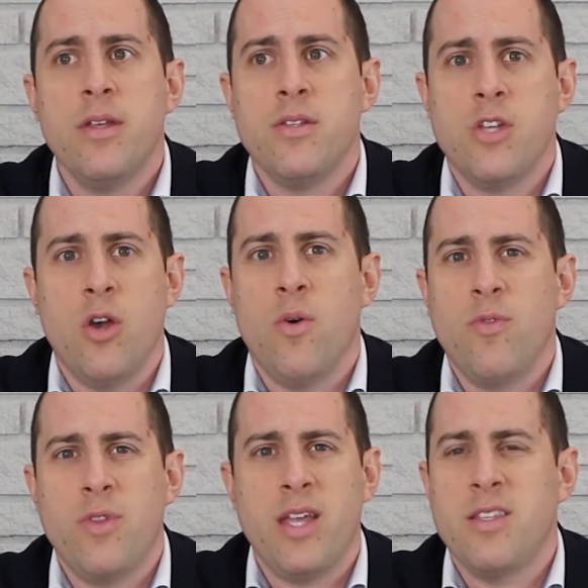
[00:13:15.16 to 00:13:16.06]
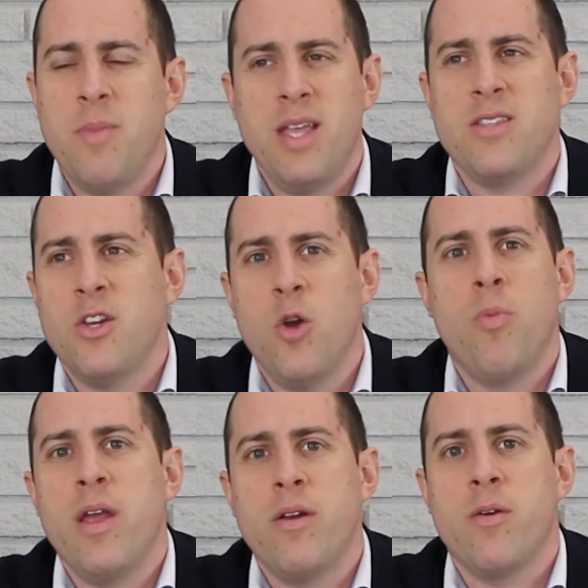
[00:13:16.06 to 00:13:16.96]
So to me, it's a
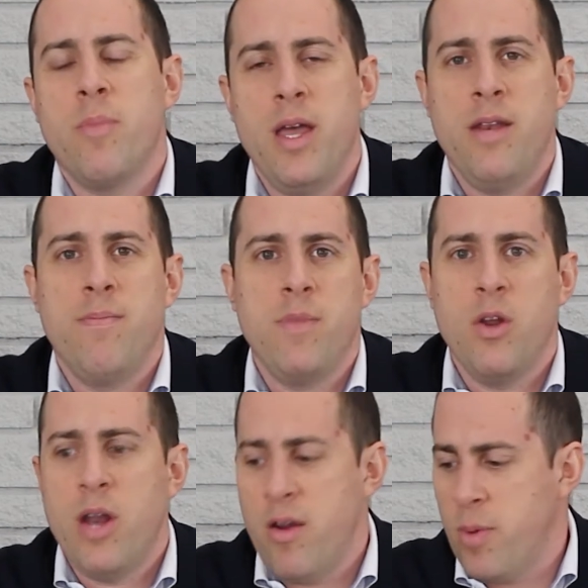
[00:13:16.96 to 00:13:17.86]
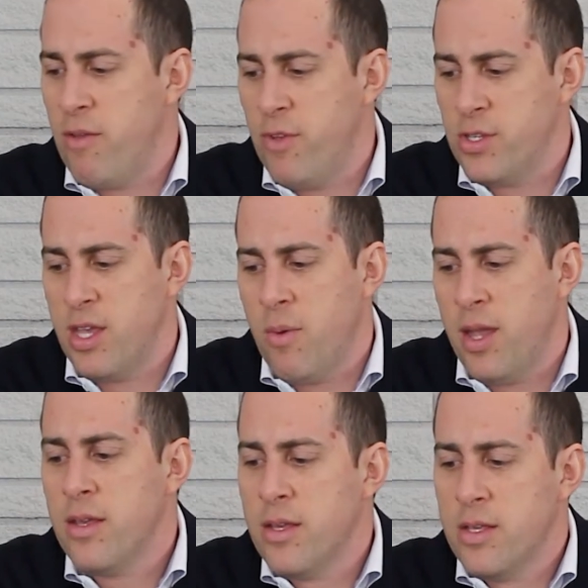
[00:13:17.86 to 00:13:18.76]
no-brainer, but not everybody feels that
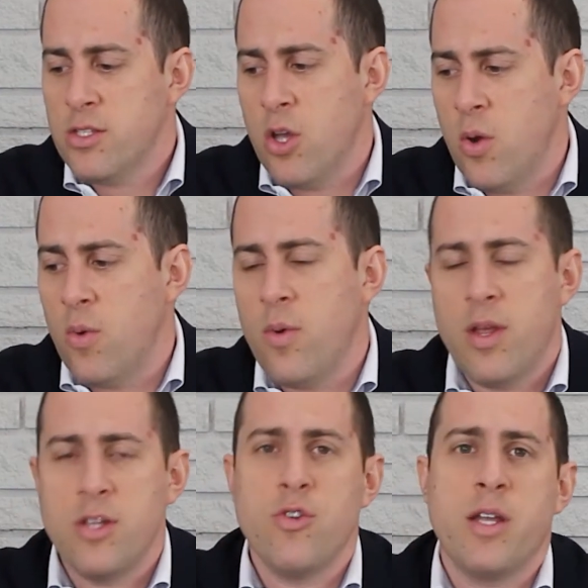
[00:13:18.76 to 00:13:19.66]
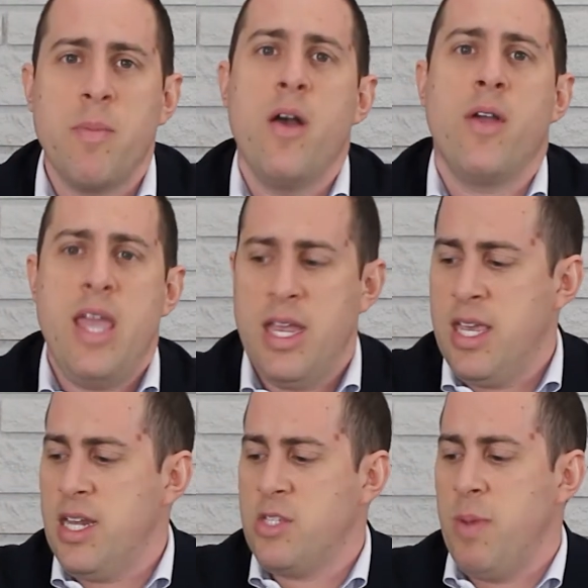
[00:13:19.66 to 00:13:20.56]
way. So direct mail can
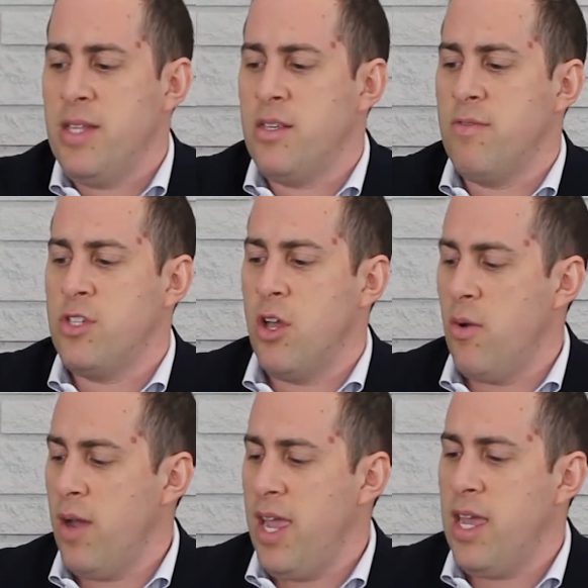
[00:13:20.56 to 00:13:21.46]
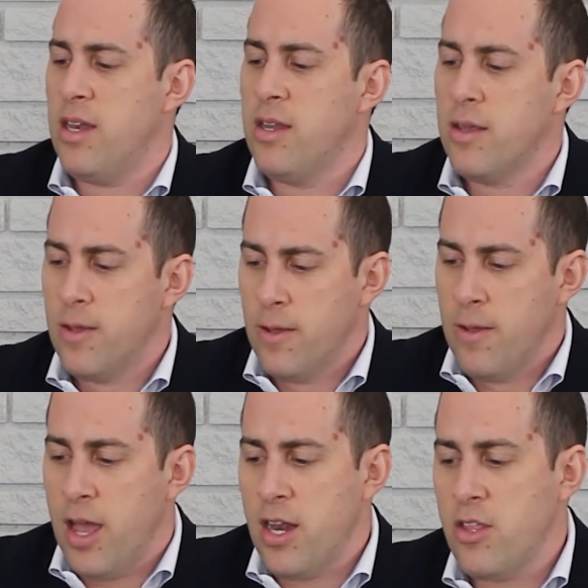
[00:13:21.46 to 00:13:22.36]
get expensive. And
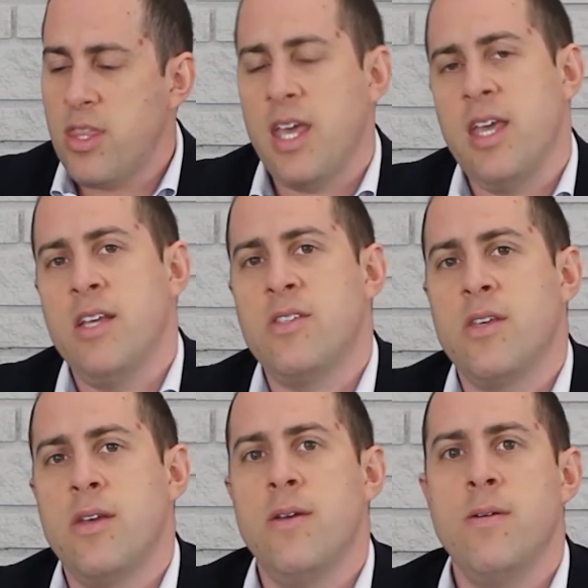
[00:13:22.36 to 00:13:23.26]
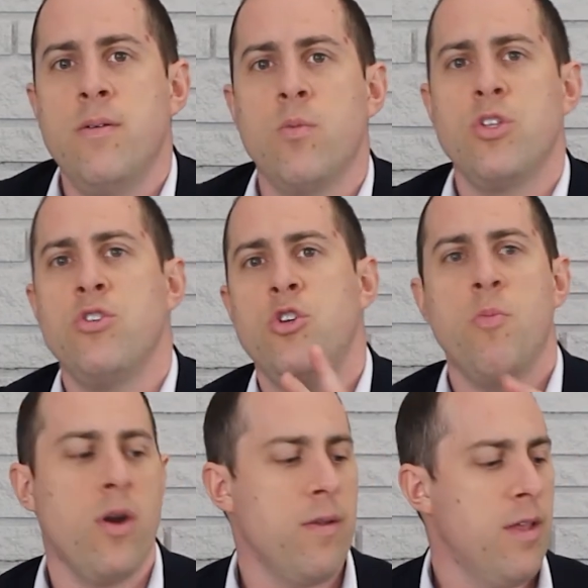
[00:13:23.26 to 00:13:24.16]
another thing is, we'll do 2
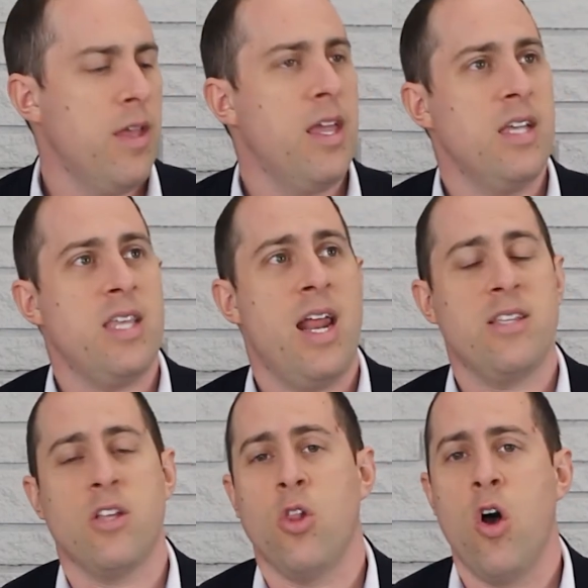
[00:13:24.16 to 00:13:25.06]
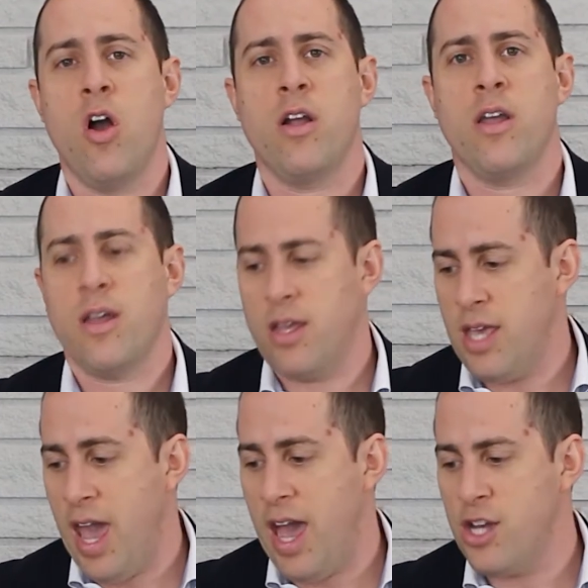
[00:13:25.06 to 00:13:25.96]
more, is that it has a long
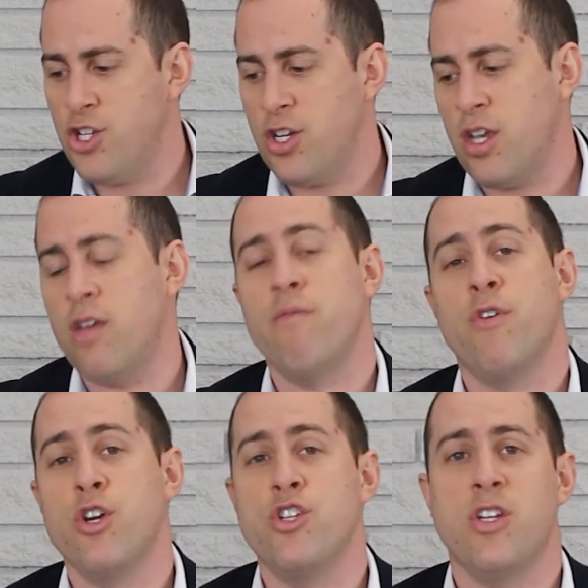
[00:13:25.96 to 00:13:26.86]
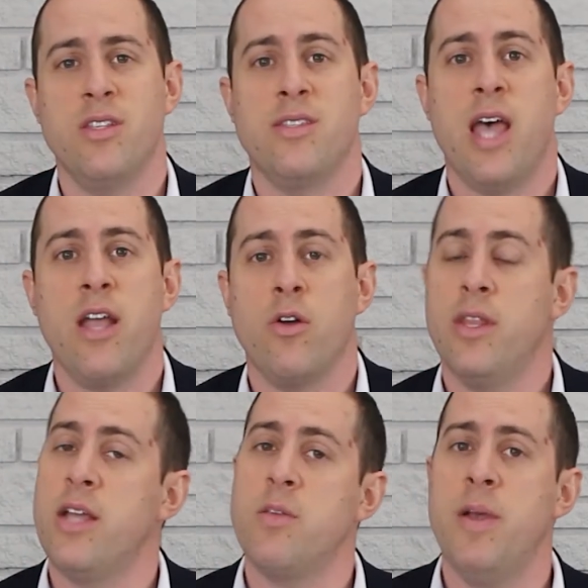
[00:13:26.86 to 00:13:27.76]
cash conversion cycle.
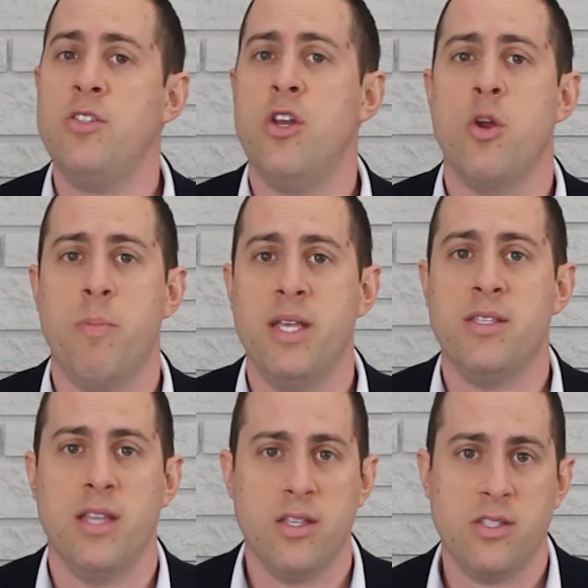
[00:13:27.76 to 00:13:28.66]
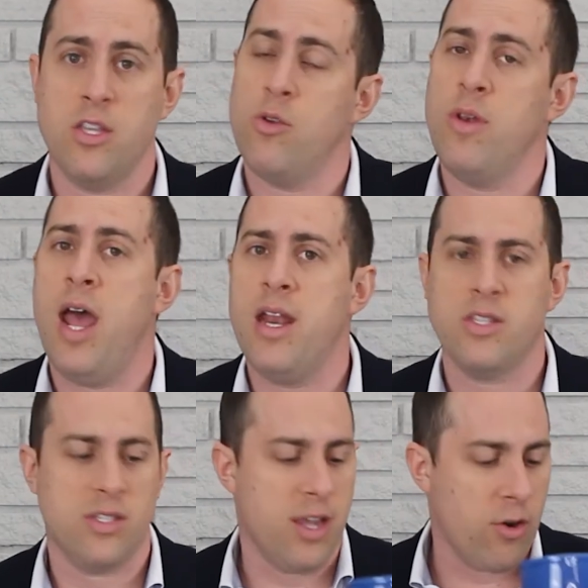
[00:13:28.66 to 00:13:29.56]
Now, it depends on your business. So not
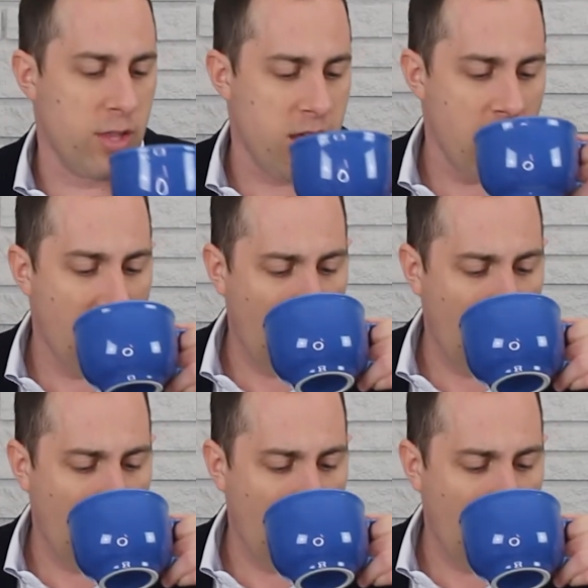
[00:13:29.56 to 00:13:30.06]
necessarily.